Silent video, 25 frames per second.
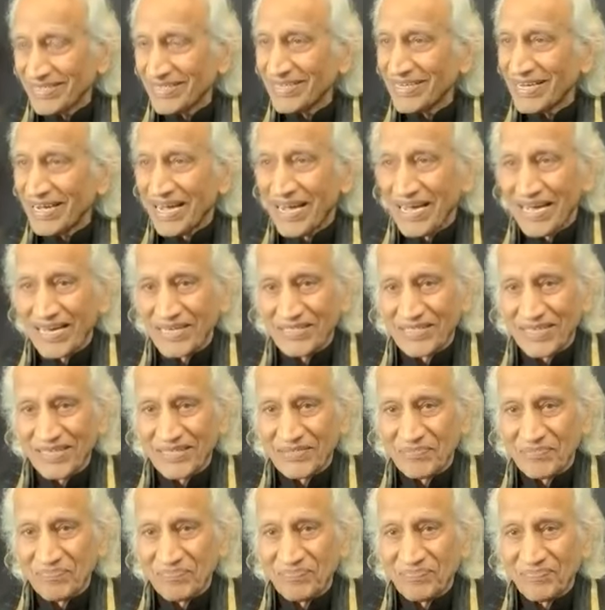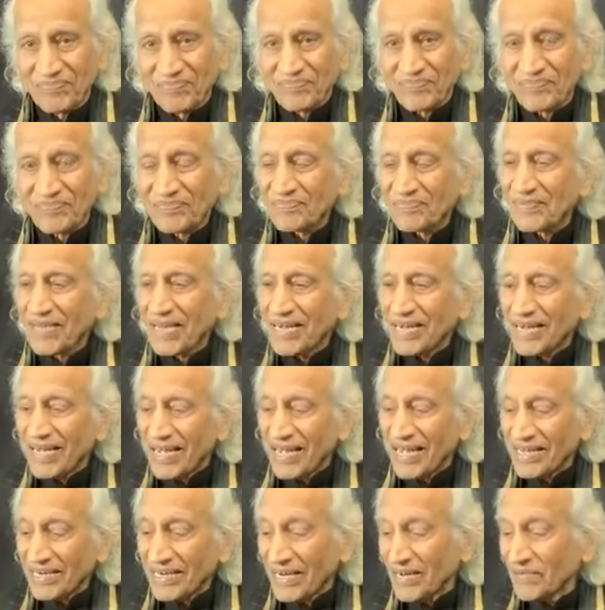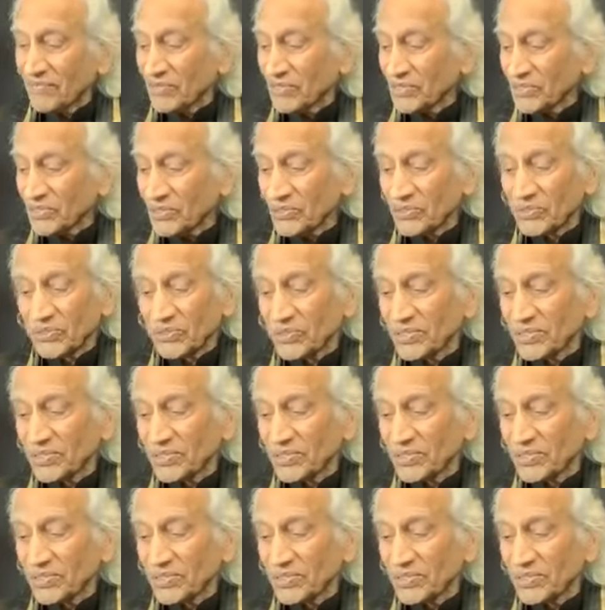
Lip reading: and I want to